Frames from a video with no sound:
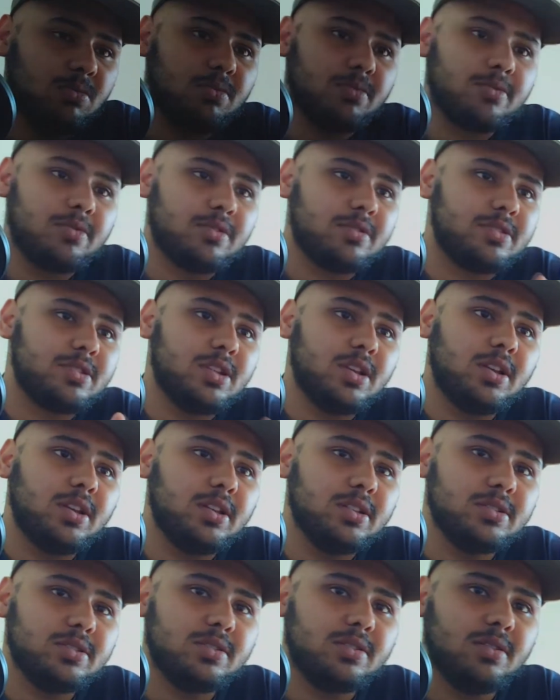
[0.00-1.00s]

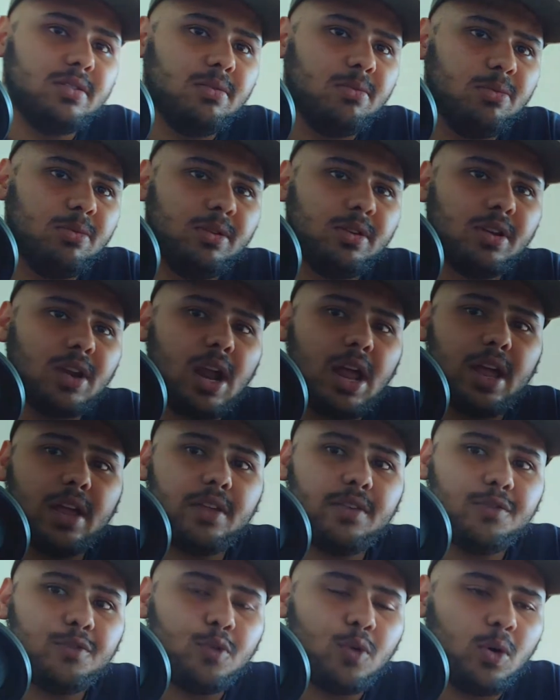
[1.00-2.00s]
cities
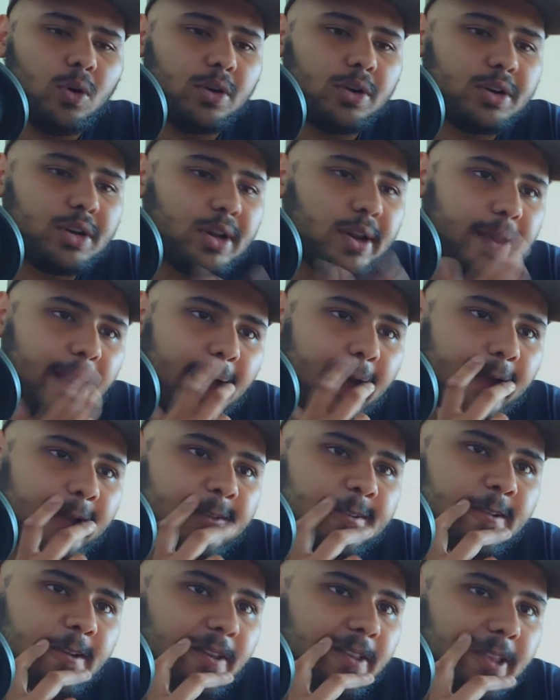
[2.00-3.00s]
drive on tracks,
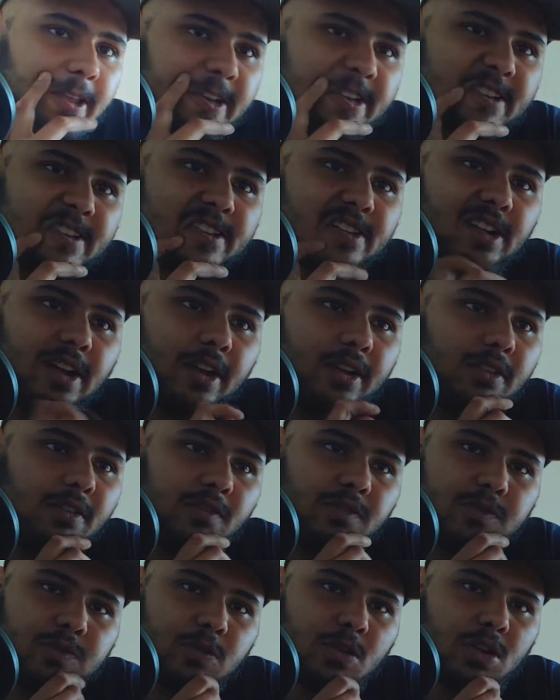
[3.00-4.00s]
or they just kind
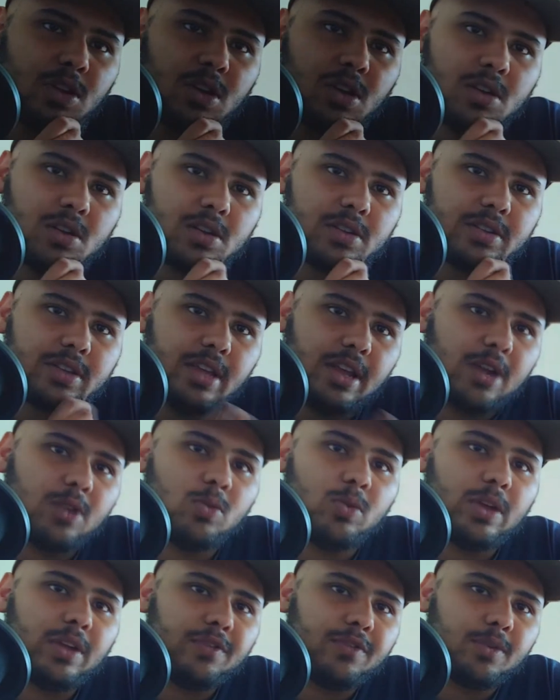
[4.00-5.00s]
of get
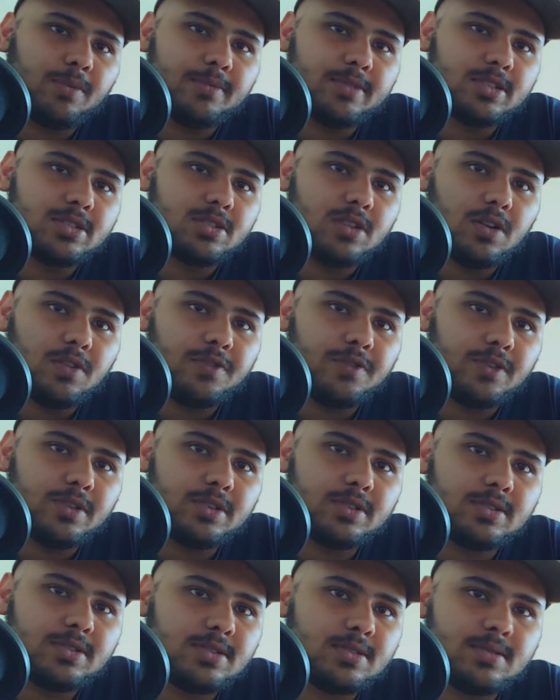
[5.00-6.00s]
away from the
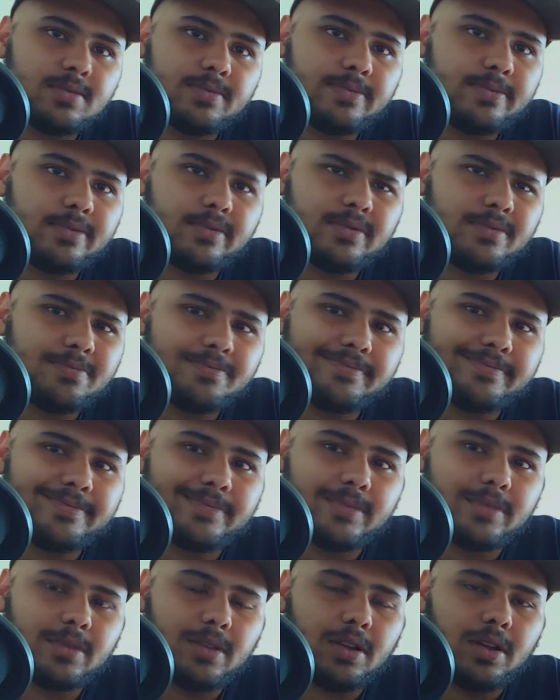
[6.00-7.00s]
surface.
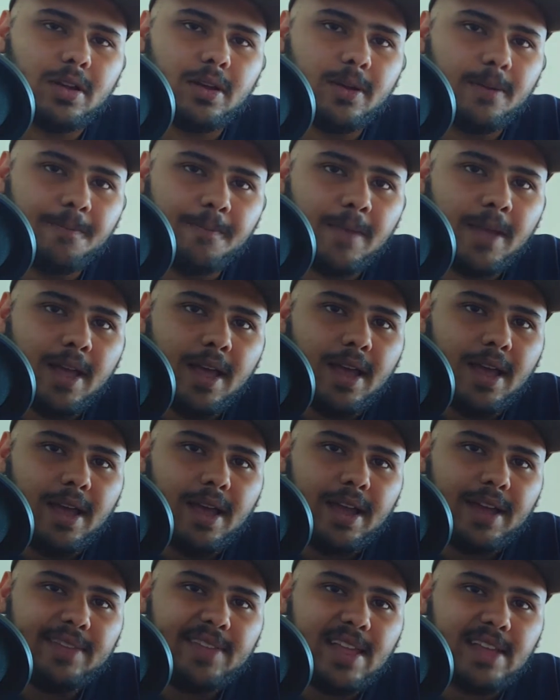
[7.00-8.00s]

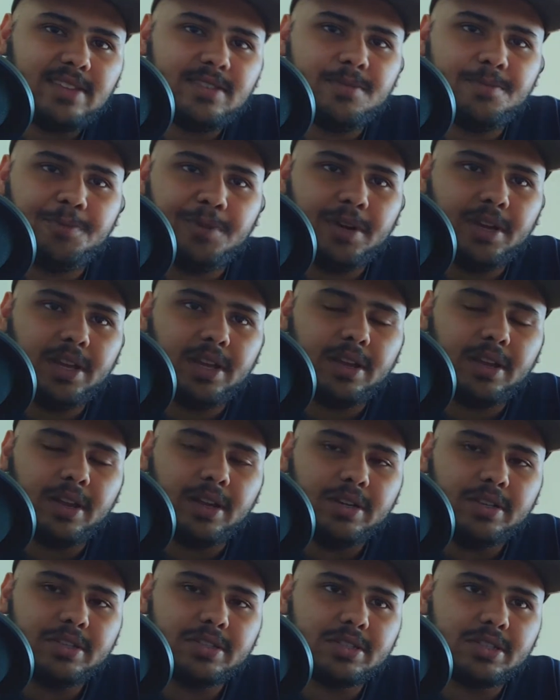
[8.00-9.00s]
And that's a pretty
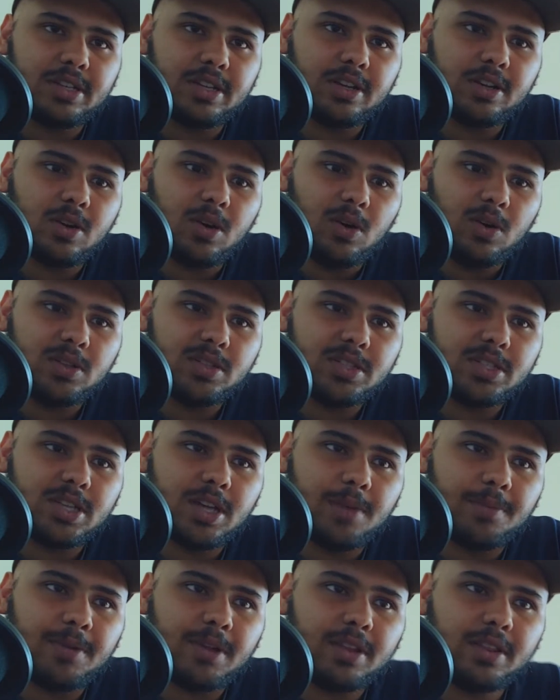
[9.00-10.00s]
interesting
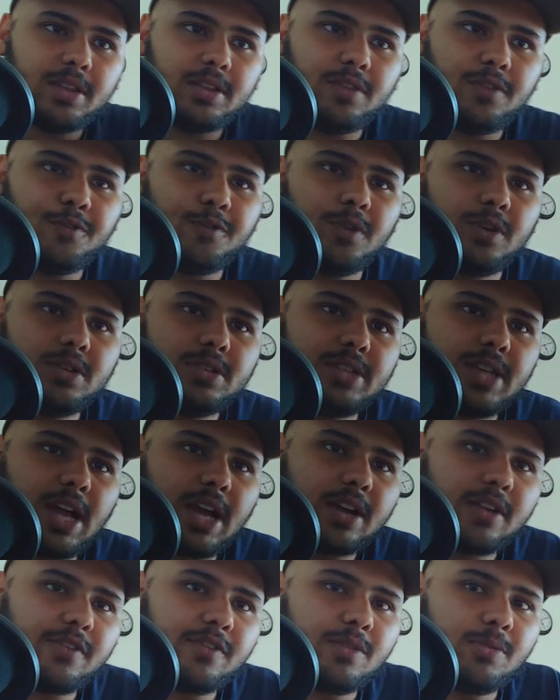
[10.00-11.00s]
concept. I think the first act
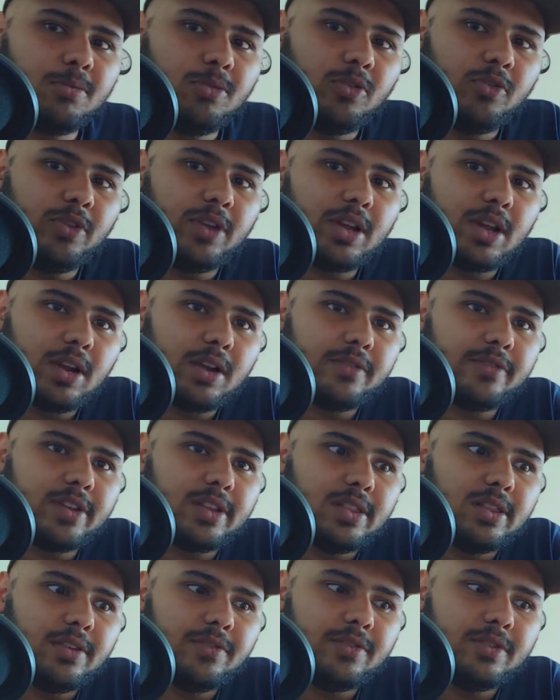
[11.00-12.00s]
of the movie kind of
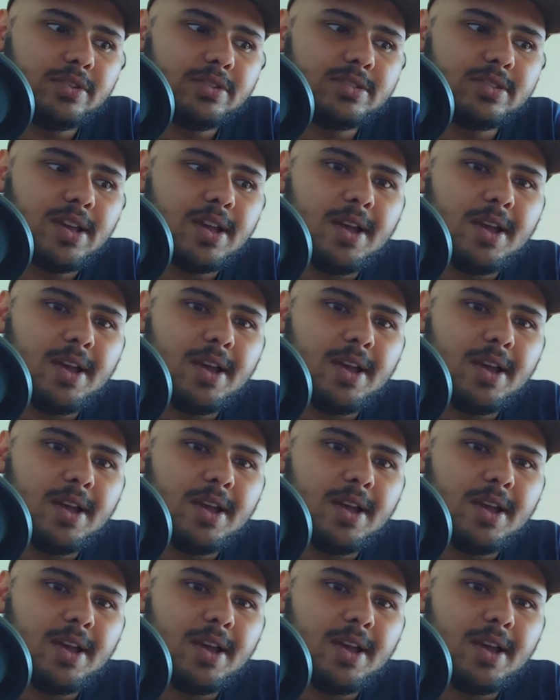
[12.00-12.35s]
delivers